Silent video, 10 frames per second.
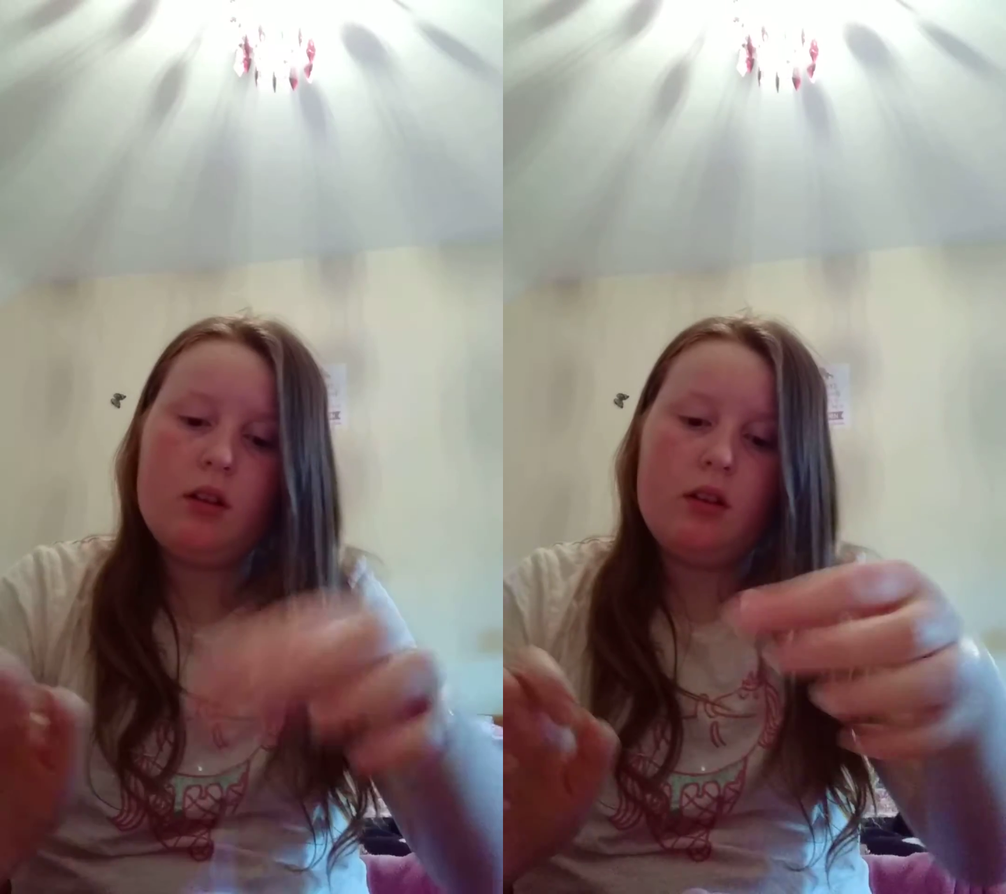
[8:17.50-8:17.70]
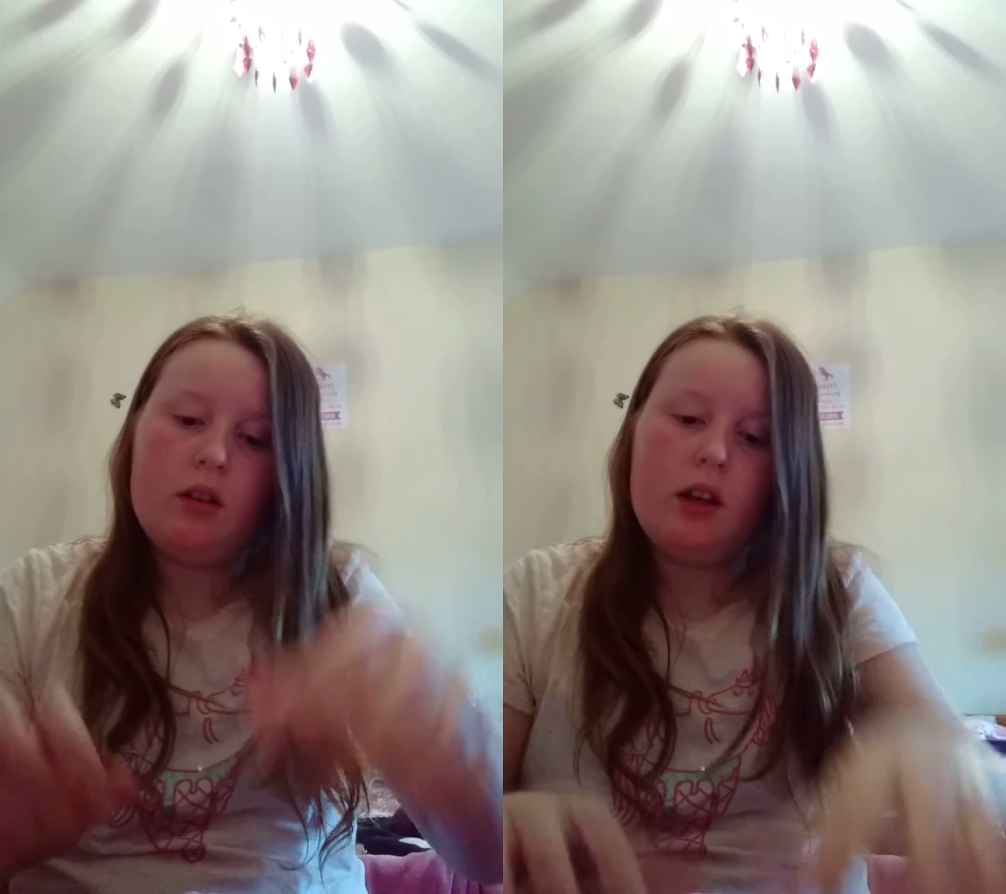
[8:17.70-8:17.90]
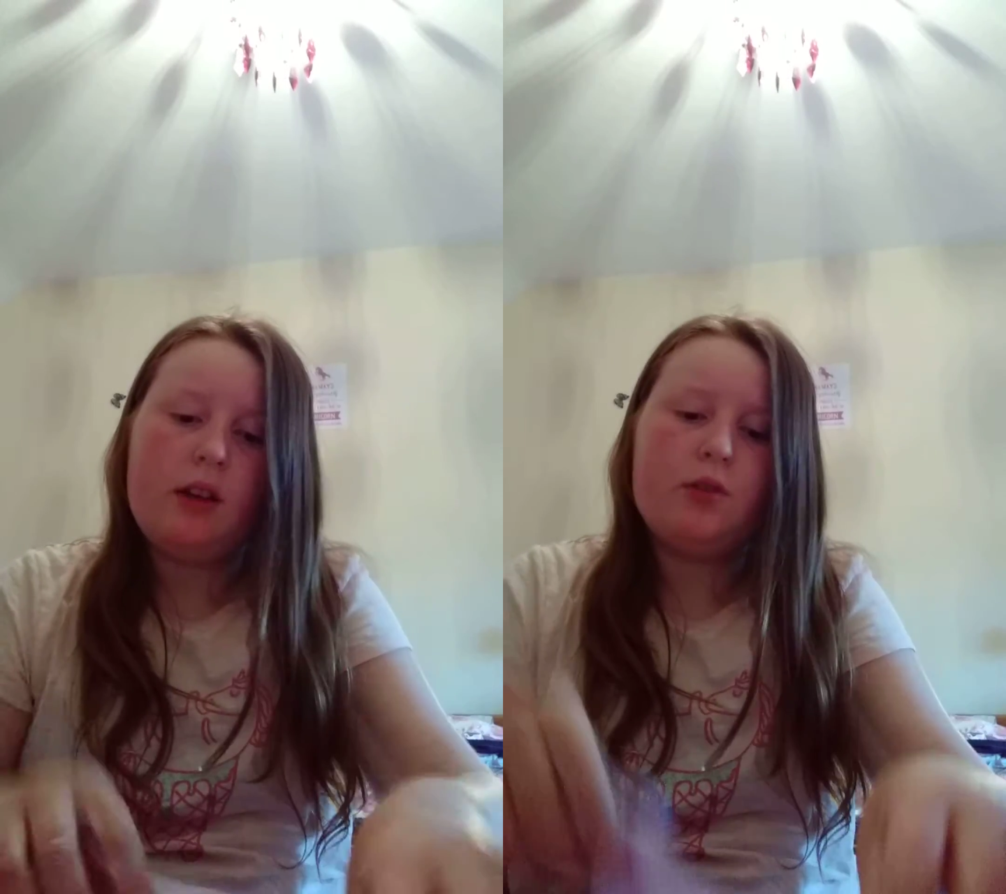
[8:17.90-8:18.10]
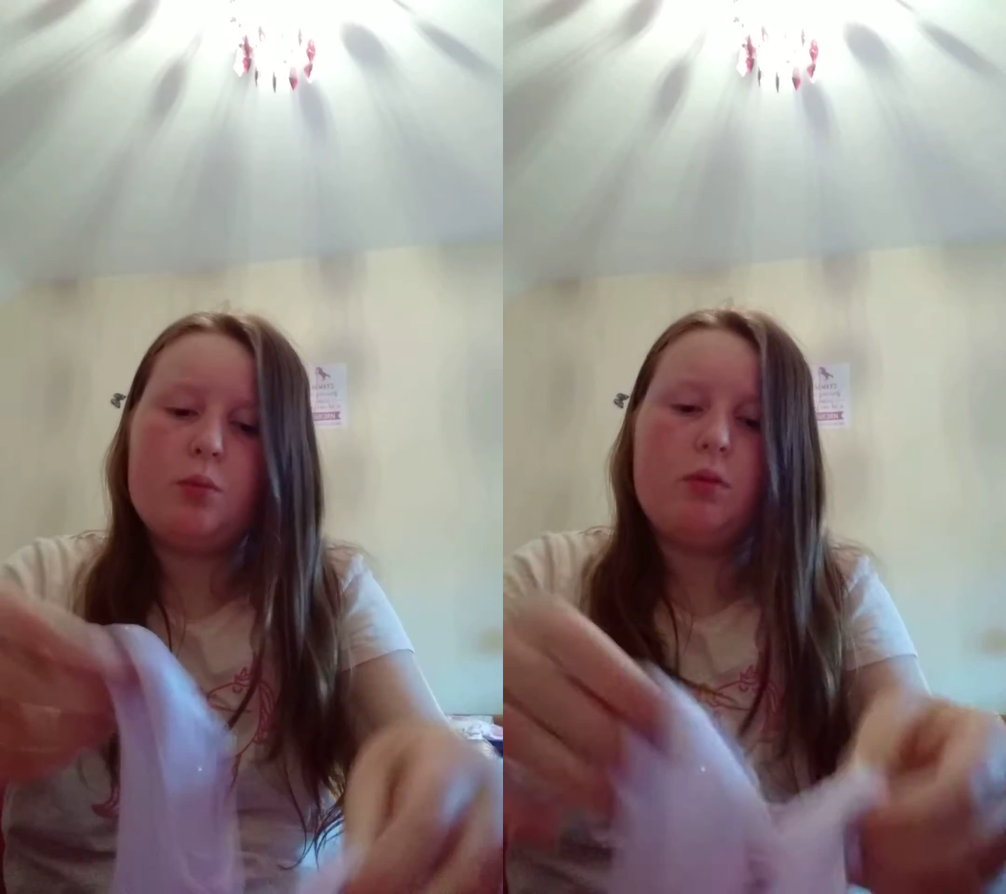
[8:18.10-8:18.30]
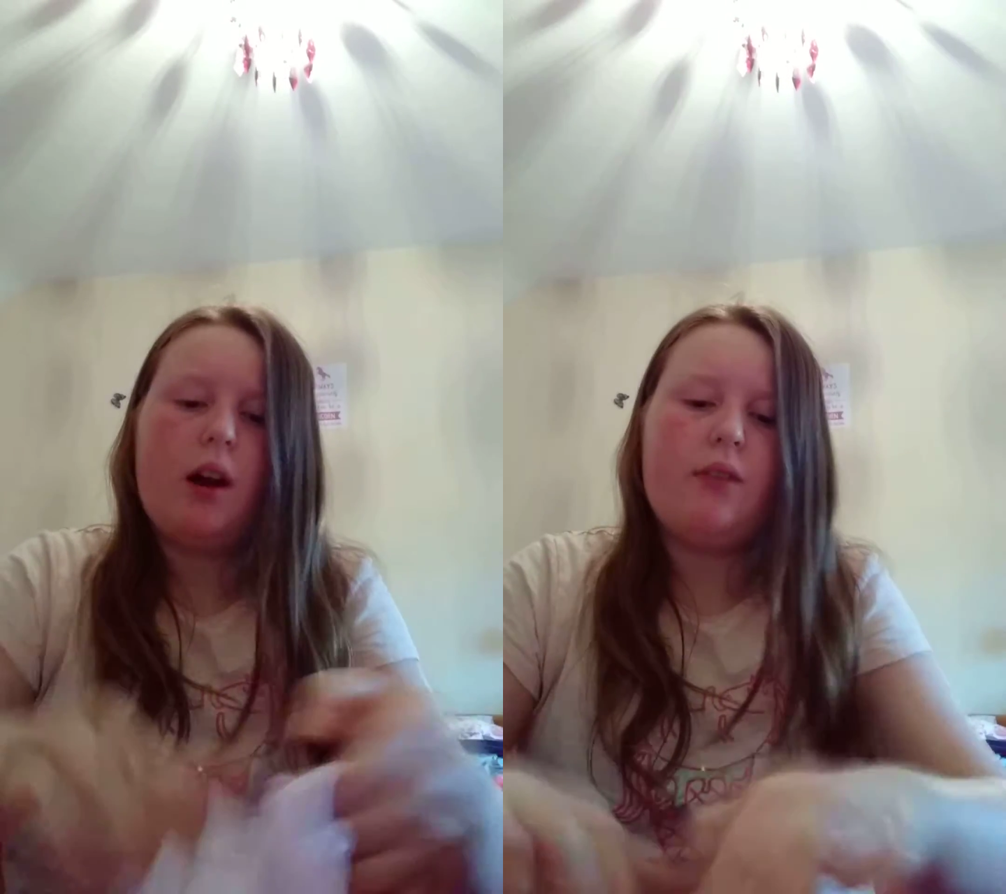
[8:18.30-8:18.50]
If you're
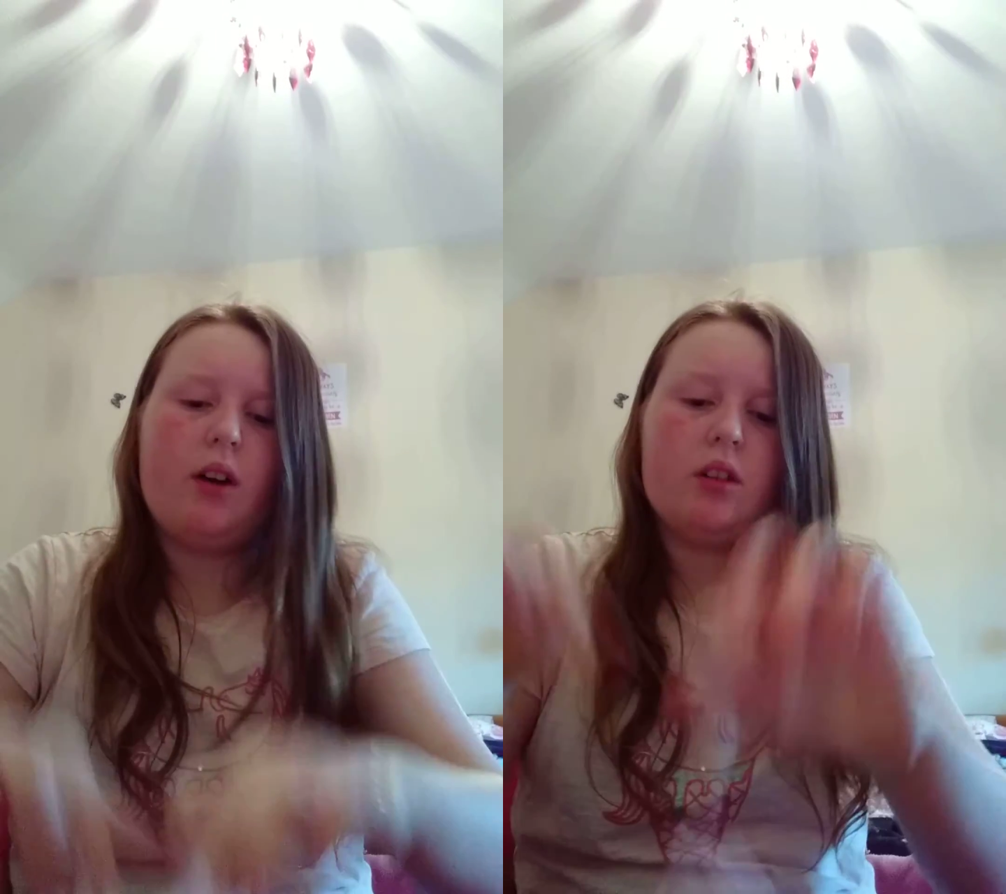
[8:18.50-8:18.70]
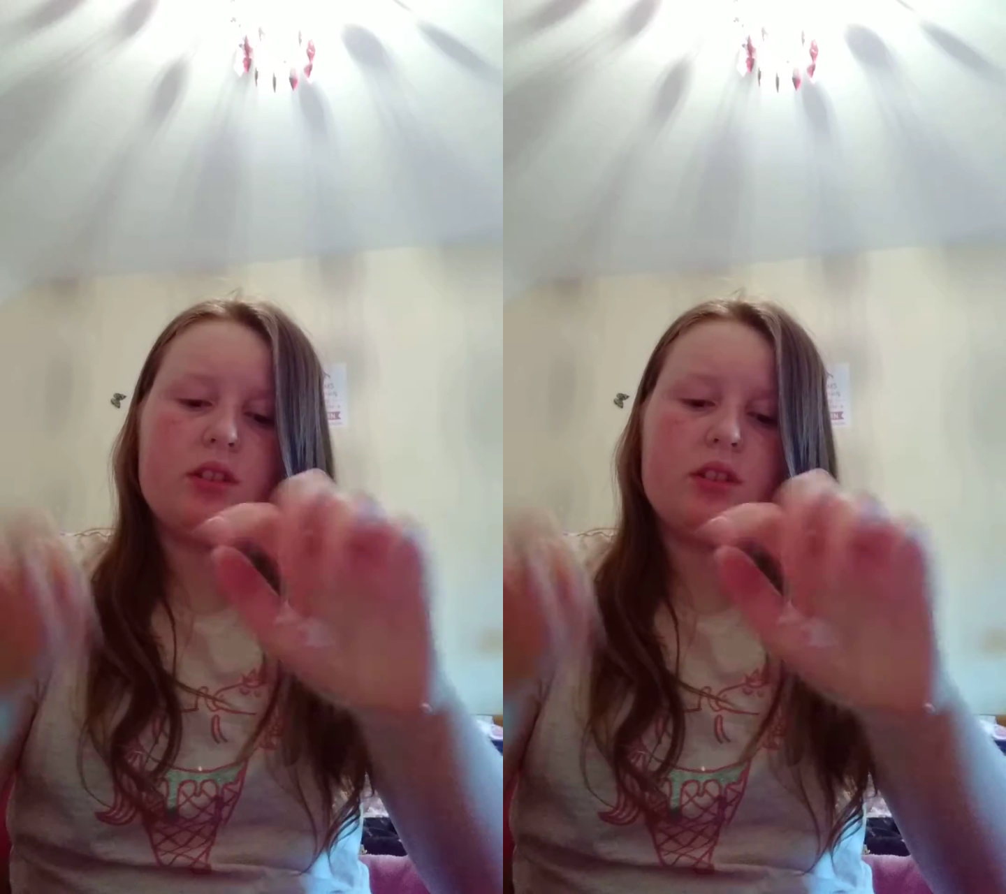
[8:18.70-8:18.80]
private, I'll still